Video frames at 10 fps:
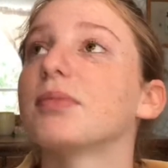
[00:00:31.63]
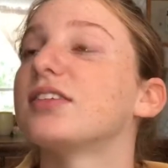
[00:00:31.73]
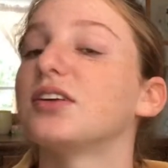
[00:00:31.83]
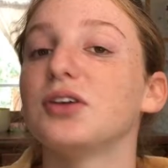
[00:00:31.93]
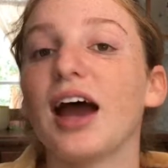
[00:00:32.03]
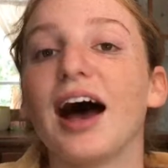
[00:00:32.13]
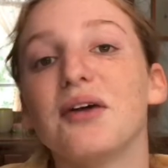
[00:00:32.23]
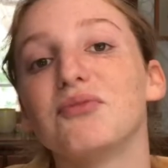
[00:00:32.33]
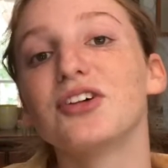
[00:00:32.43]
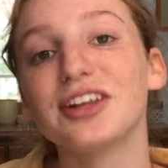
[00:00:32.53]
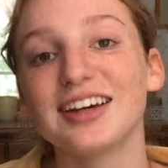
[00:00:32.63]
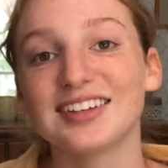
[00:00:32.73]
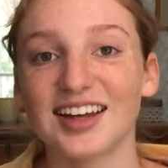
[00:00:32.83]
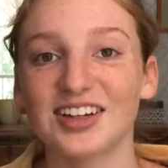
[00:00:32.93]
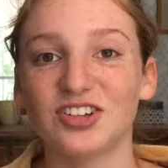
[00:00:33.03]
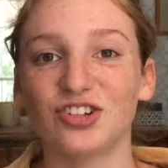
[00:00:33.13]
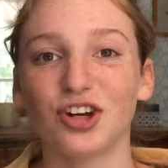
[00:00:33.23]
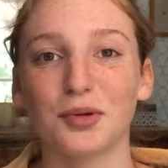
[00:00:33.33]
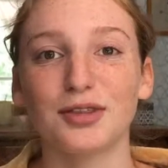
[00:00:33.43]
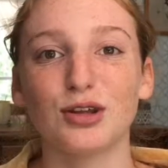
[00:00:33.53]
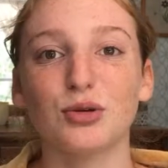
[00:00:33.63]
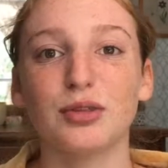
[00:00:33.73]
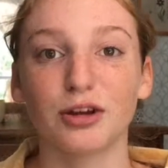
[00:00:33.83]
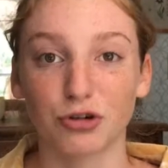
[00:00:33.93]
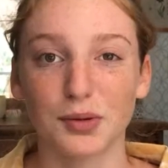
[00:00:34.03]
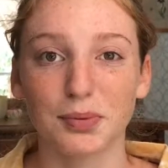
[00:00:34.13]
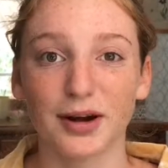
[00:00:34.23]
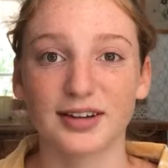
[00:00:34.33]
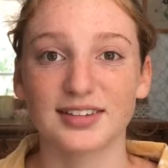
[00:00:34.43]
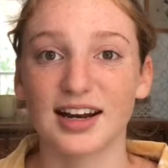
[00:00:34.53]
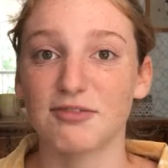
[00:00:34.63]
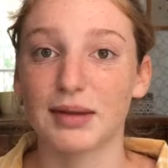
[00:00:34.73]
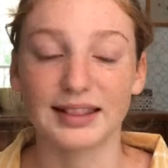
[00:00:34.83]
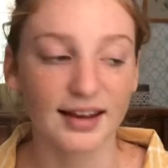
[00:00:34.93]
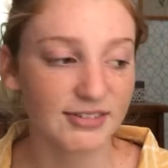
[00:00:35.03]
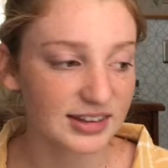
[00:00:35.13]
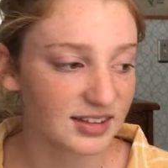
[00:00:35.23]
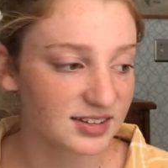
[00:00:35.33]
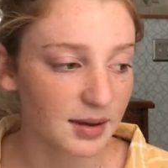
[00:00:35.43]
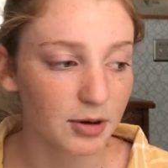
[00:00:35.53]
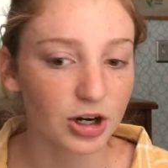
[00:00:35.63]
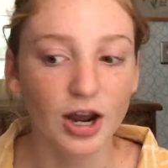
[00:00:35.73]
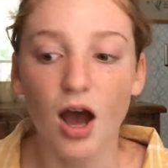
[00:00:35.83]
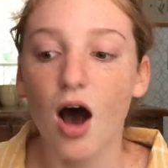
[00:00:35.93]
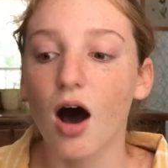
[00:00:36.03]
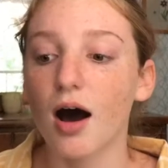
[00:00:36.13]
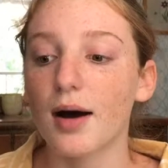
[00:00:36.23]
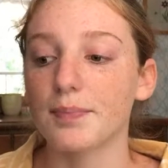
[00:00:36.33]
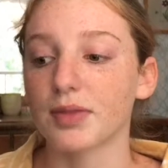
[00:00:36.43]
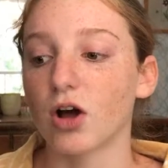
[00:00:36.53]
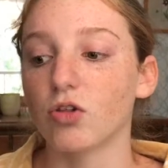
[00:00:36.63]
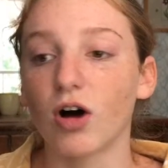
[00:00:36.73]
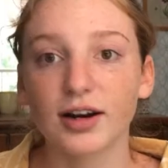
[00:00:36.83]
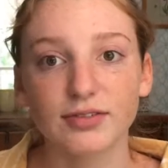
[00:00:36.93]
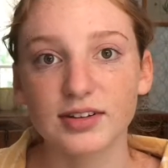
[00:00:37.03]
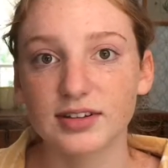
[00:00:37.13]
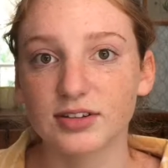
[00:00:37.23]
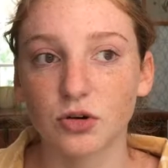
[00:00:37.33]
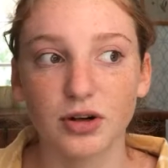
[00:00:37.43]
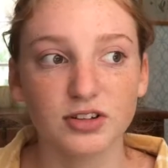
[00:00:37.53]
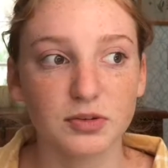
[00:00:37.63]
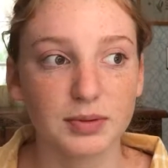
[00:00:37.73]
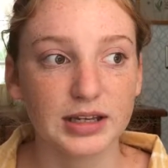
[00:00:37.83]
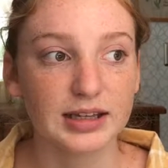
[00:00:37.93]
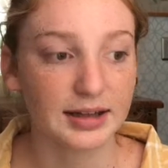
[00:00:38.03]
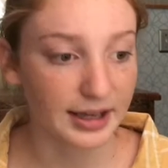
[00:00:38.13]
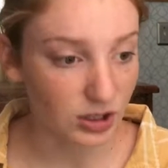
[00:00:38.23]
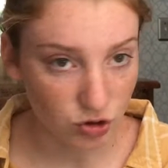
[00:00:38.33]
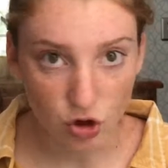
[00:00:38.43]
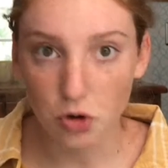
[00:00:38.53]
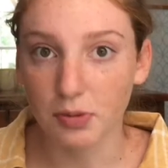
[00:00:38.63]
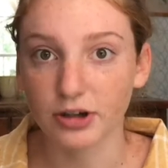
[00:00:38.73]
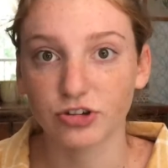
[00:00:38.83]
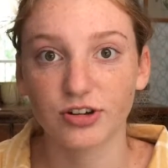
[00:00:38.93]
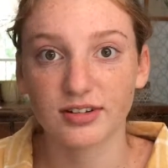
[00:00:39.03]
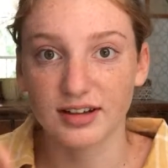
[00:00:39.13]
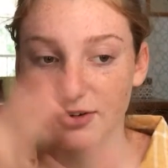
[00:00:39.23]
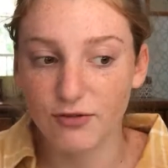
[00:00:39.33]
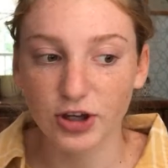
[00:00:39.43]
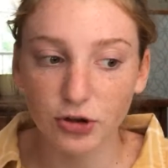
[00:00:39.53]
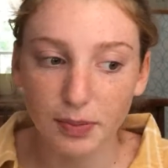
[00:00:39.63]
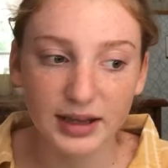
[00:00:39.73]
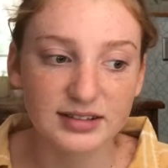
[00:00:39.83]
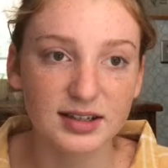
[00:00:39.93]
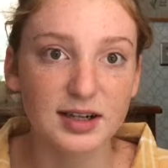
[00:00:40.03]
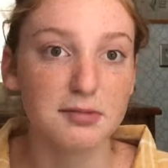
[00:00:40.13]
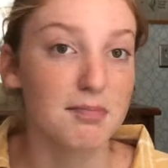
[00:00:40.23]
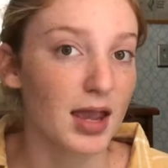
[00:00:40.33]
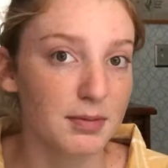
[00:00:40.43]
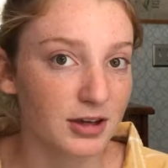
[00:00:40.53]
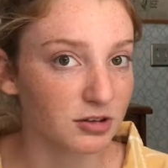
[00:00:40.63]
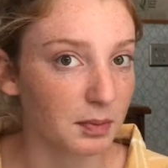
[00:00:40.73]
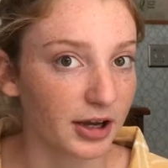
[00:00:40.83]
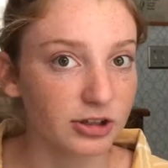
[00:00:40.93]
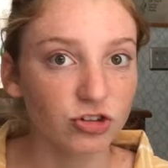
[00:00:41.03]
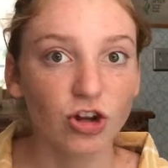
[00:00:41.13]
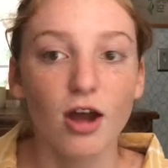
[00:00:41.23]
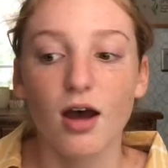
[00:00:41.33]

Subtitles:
So yeah, I'm really excited to share with you the cream products that I've been loving this summer. A lot of this is going to be like no brushes, like finger painting, maybe a sponge.